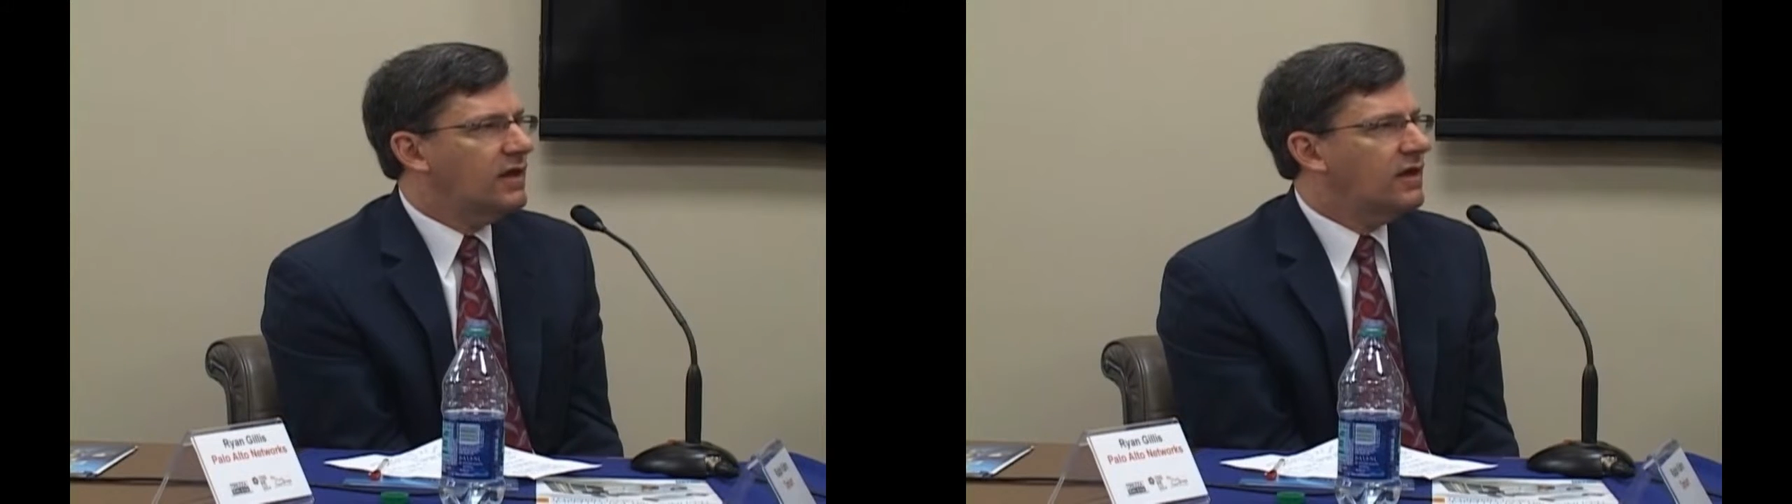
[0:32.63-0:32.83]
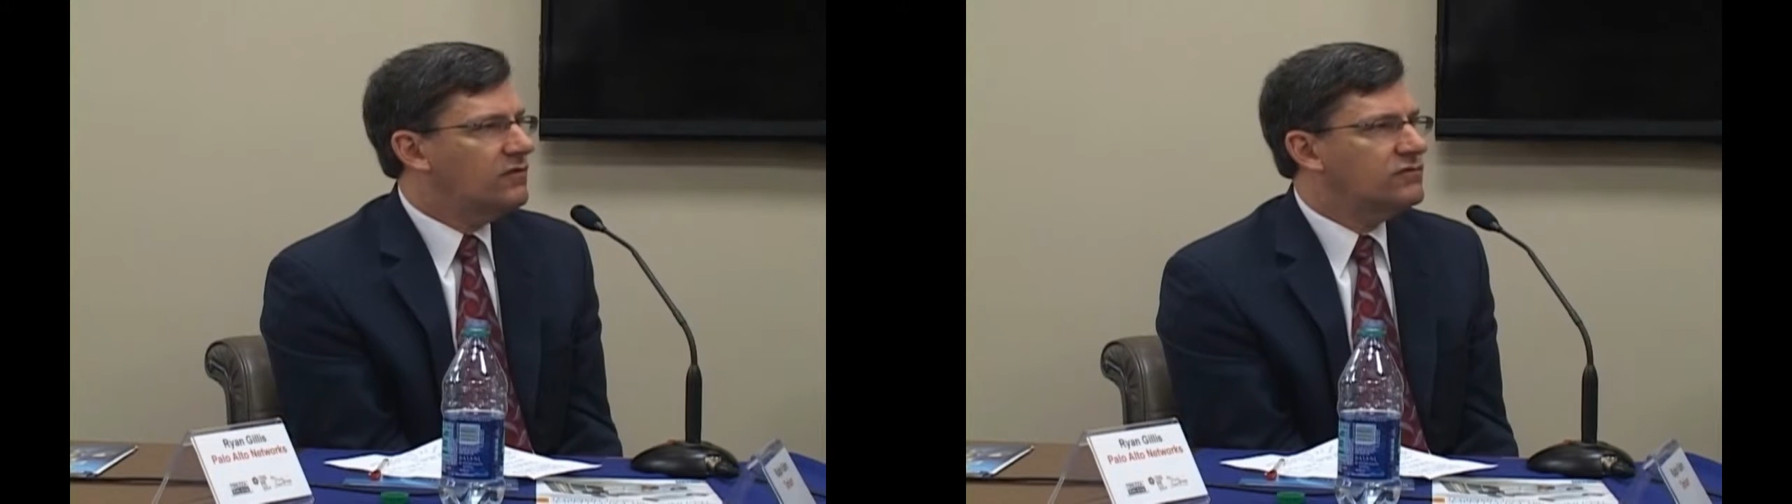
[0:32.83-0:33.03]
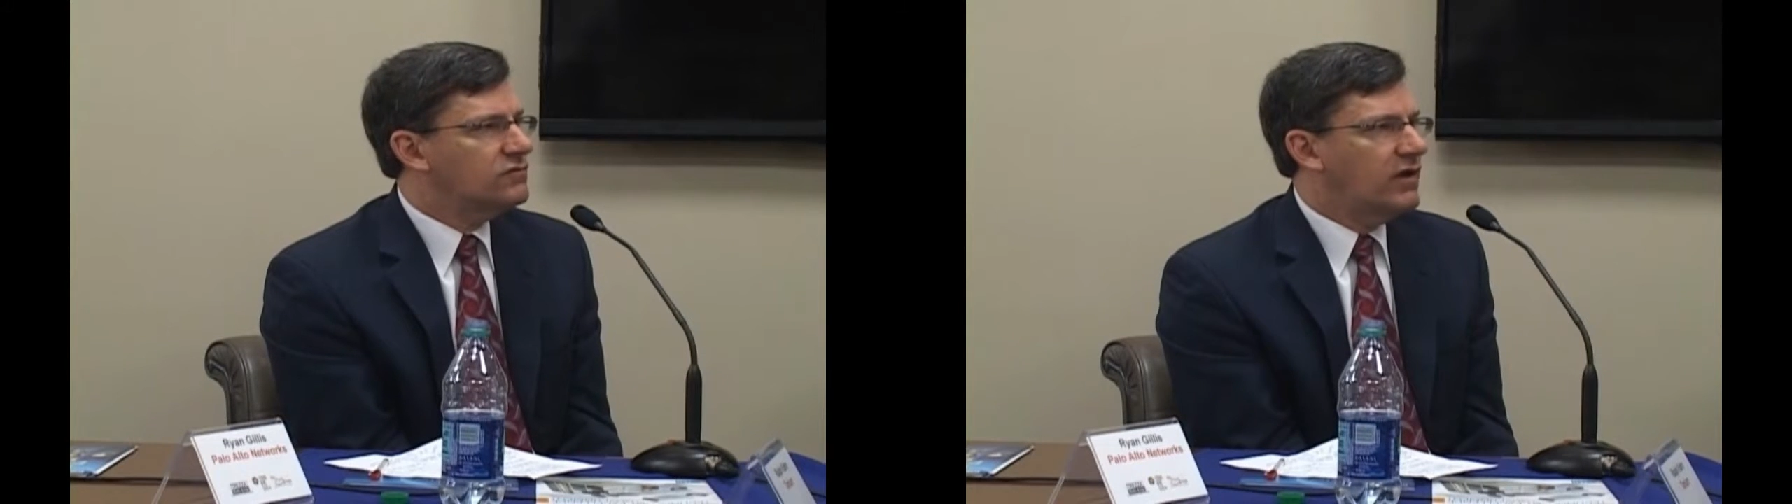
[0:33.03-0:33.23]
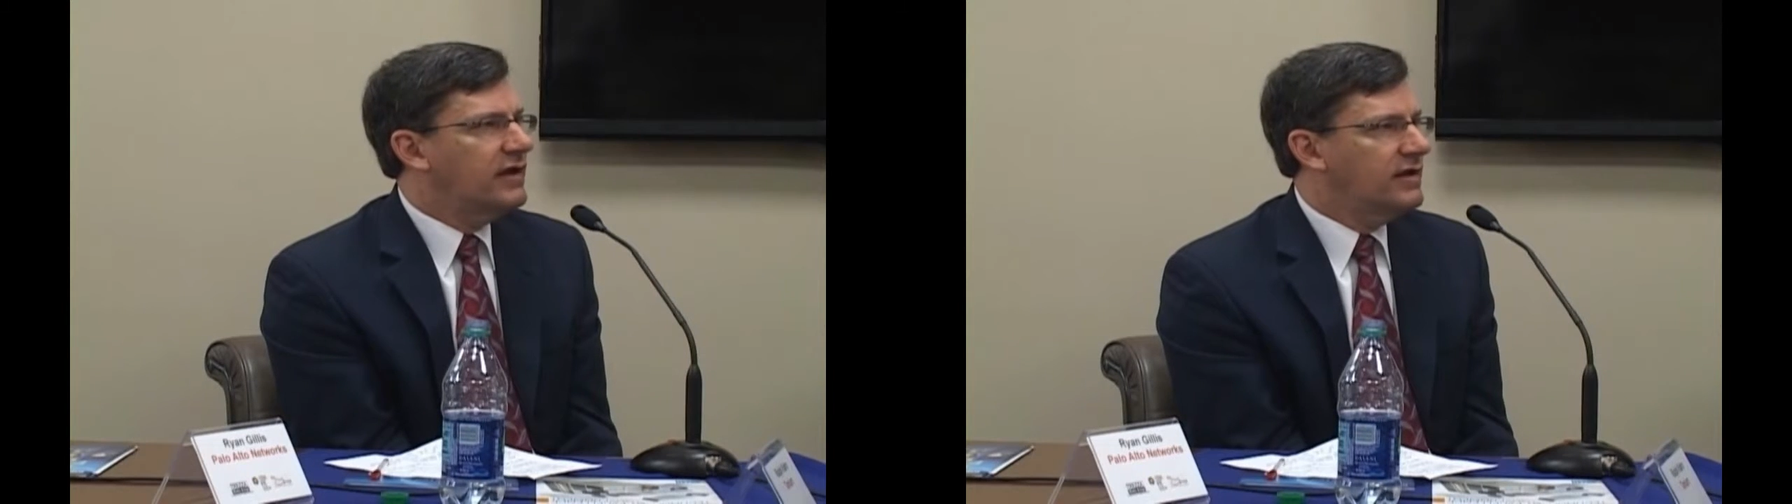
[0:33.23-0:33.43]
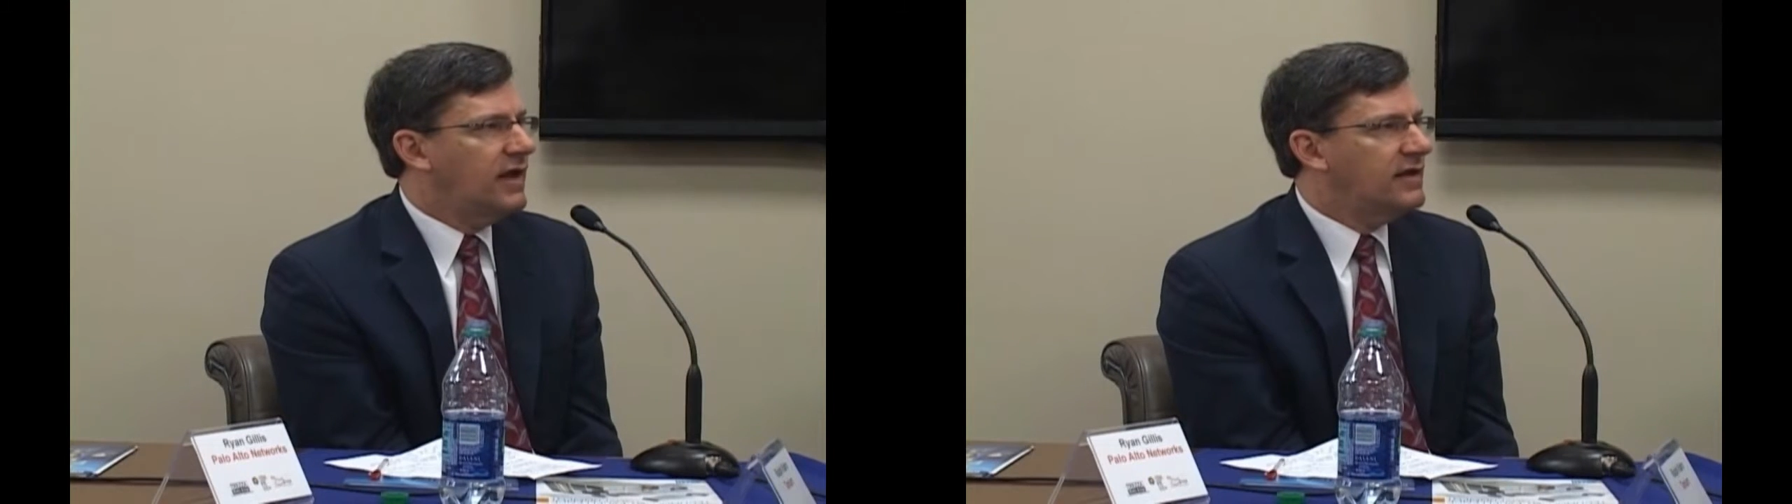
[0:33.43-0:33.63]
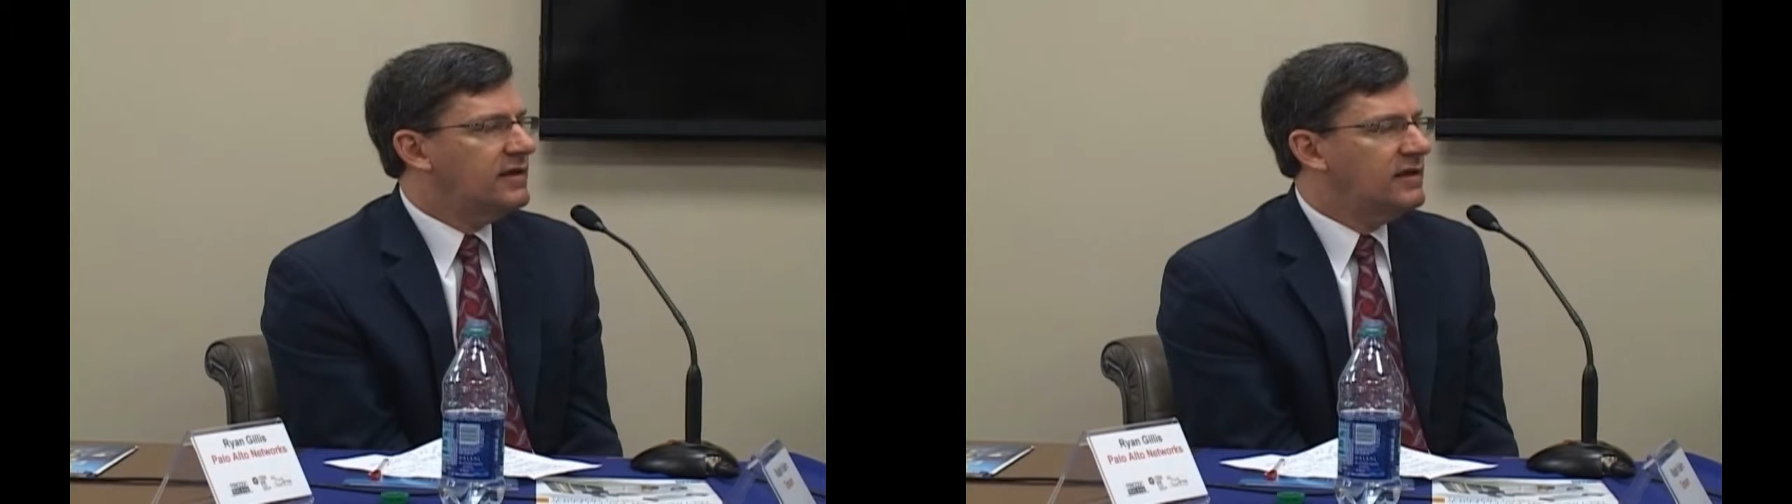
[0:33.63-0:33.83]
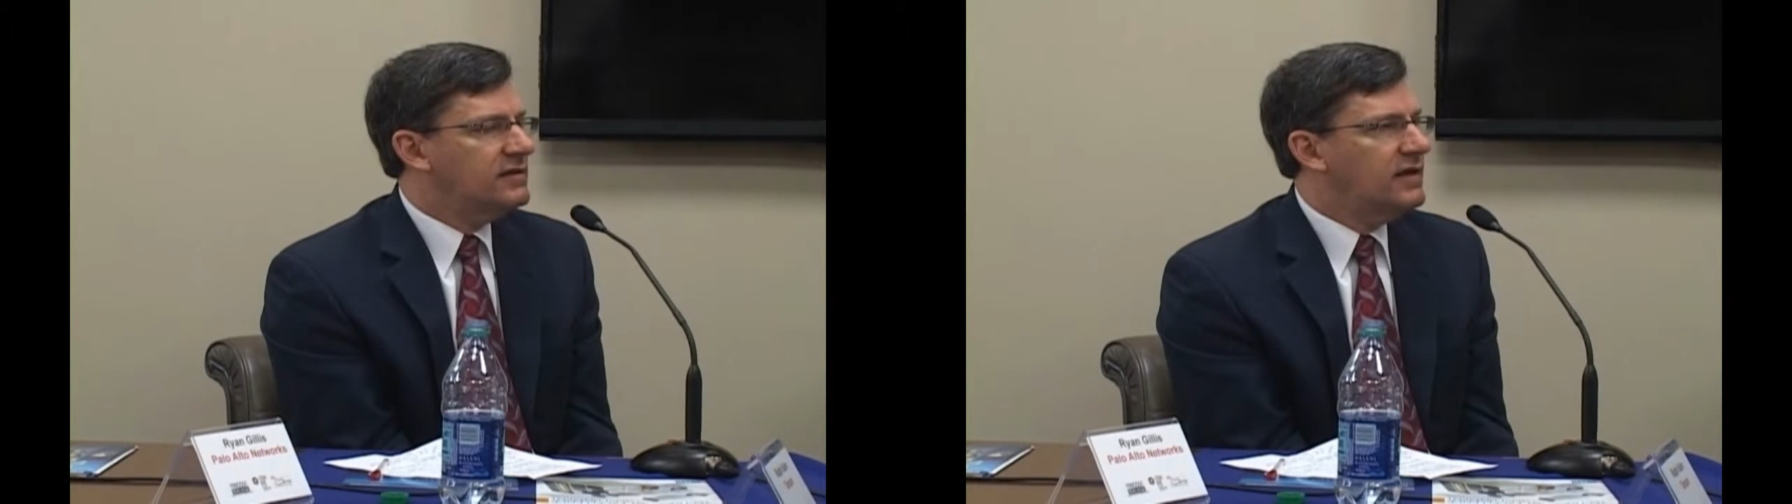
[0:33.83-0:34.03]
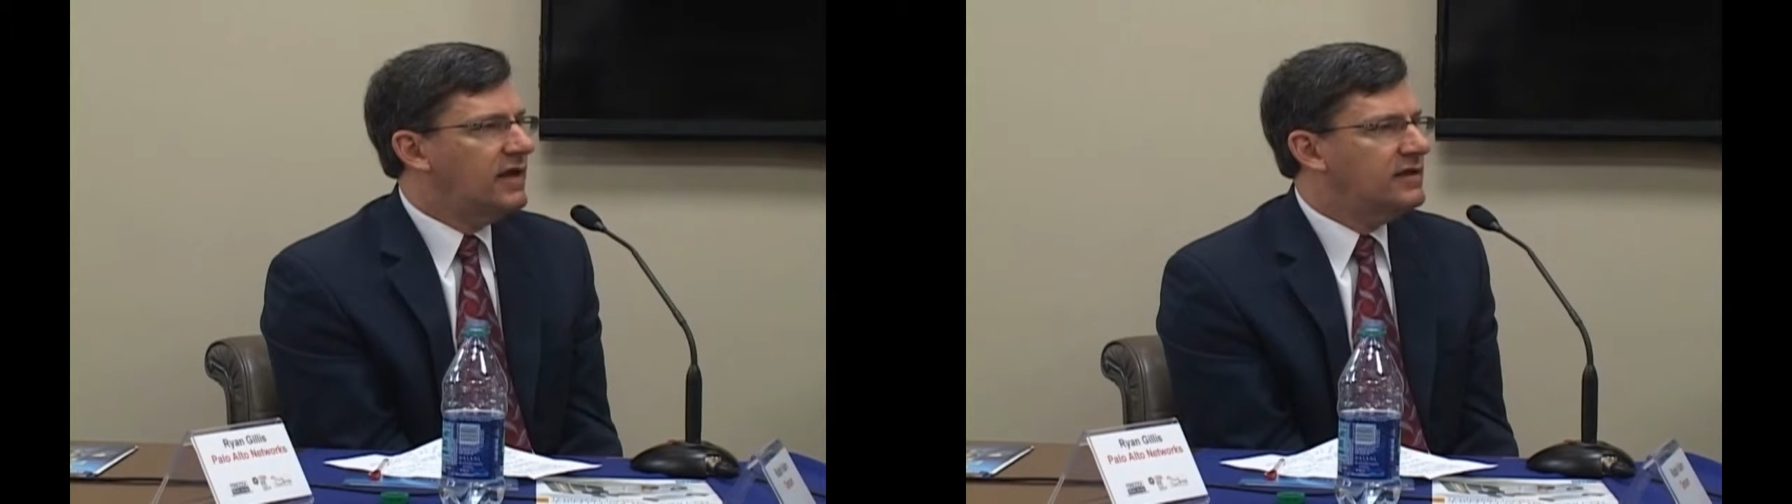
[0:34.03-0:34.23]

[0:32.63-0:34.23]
from right know, and, depth.